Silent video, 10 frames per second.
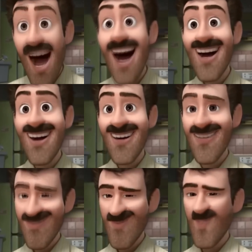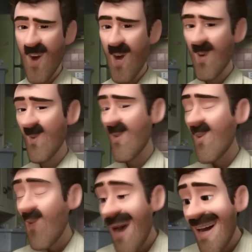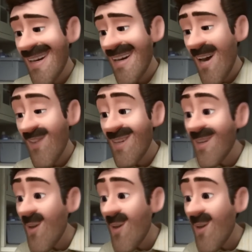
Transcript: Oh, so Riley, how was